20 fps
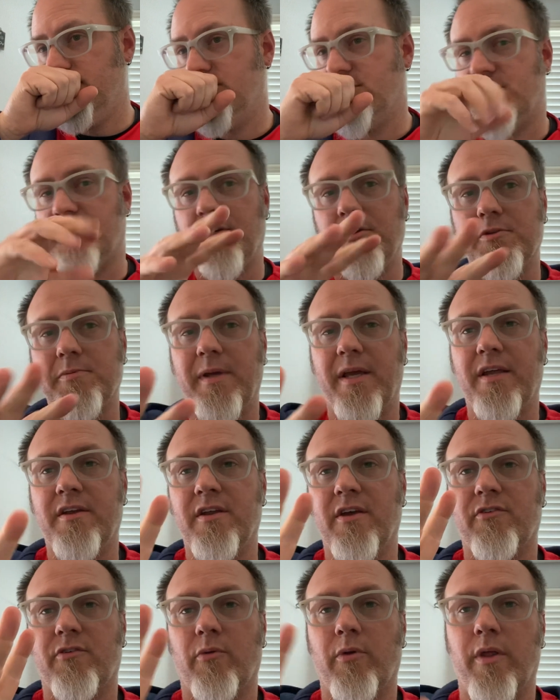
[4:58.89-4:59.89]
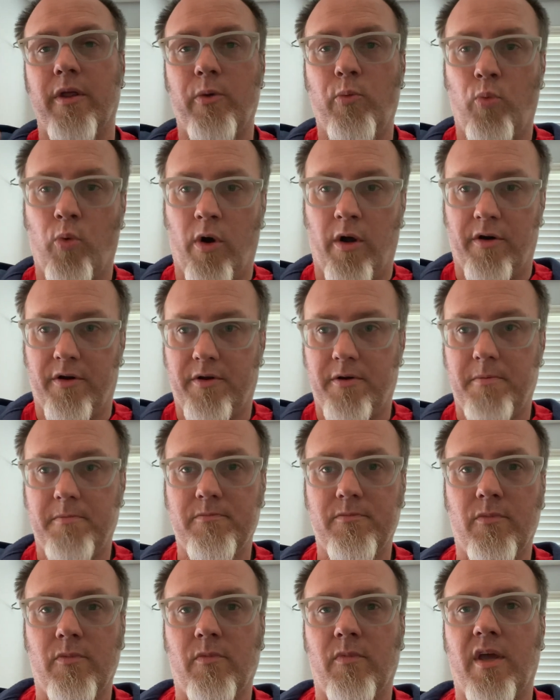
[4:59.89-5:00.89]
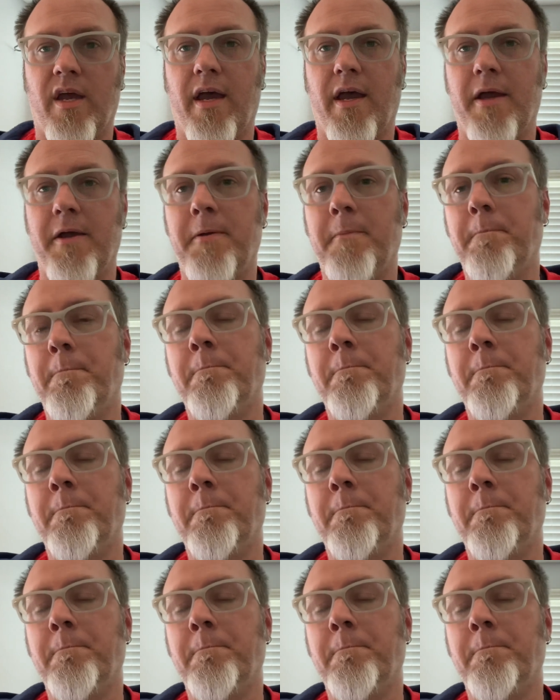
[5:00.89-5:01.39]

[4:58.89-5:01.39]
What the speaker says: excuse me, it doesn't really work. Okay.